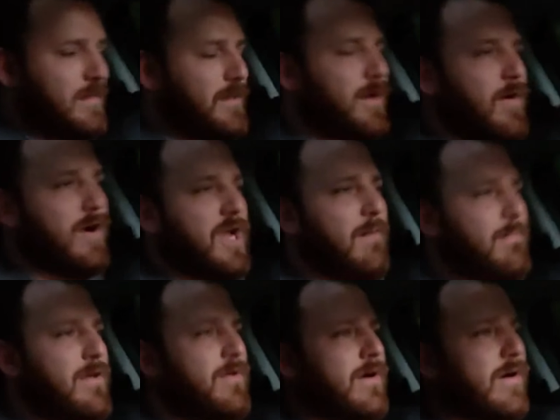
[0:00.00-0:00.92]
A
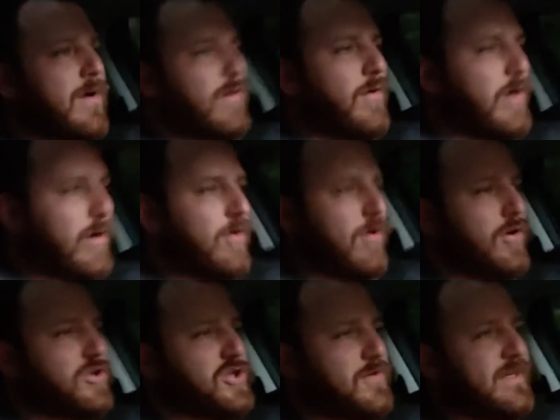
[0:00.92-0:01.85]
commuter or a
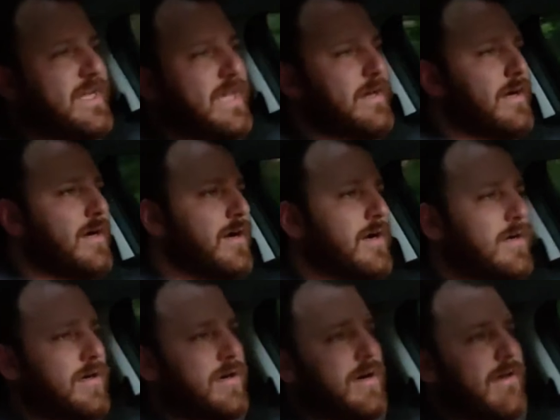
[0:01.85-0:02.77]
grocery
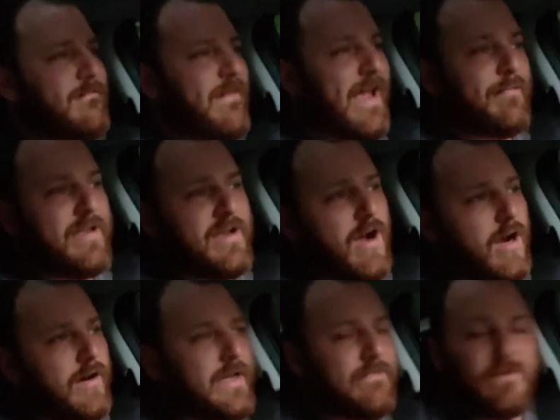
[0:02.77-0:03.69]
getter or a family
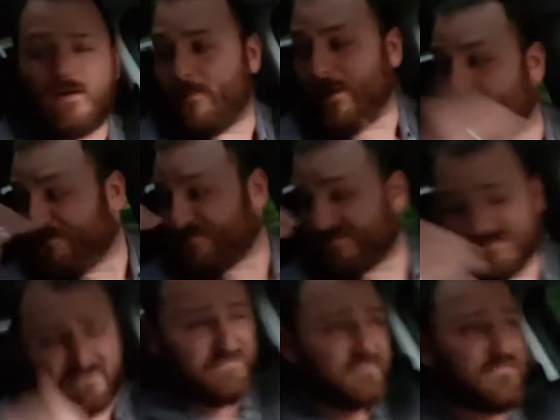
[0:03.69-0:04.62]
car even. I
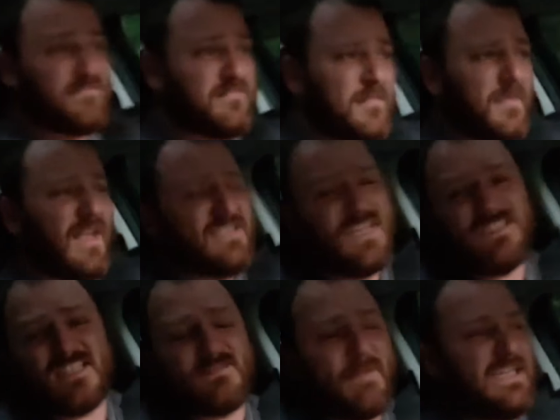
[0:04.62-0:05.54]
mean,
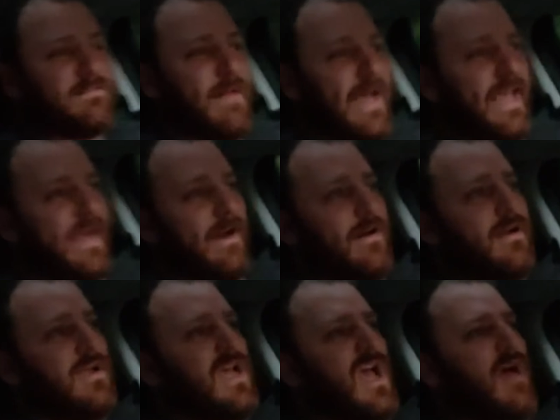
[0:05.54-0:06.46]
tons of space back here.
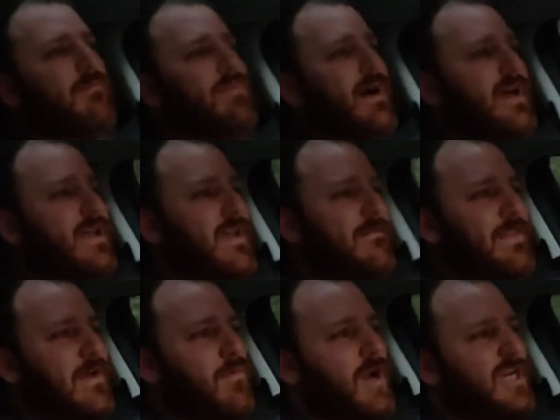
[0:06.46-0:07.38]
But if
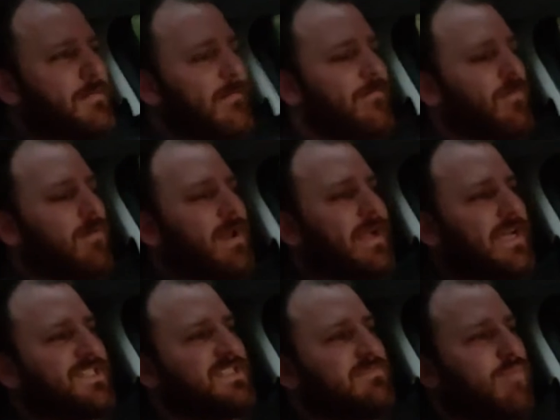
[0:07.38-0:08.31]
they wanted to perform like
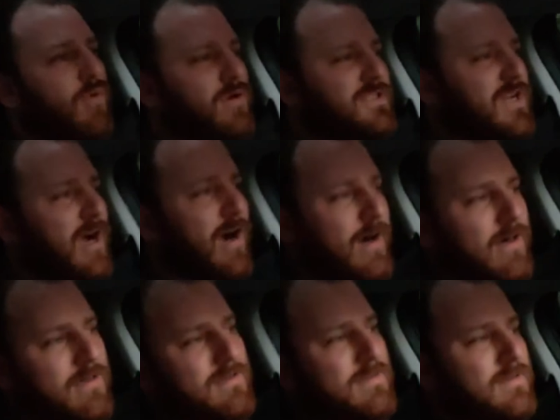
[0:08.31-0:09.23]
a sports
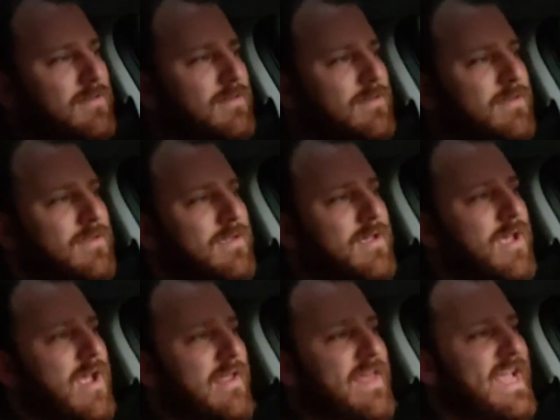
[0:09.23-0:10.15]
car,
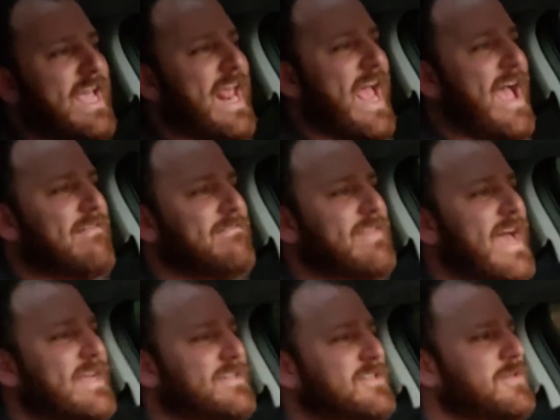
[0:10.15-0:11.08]
they can have
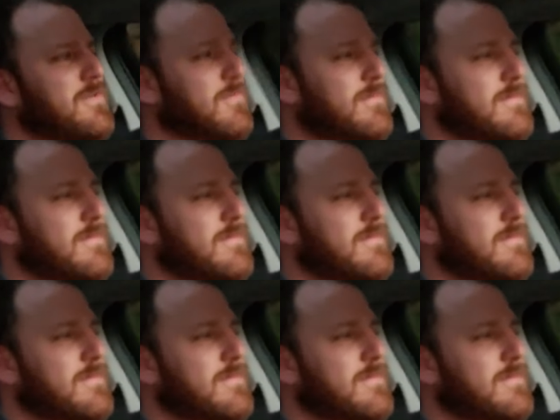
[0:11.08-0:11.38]
that too.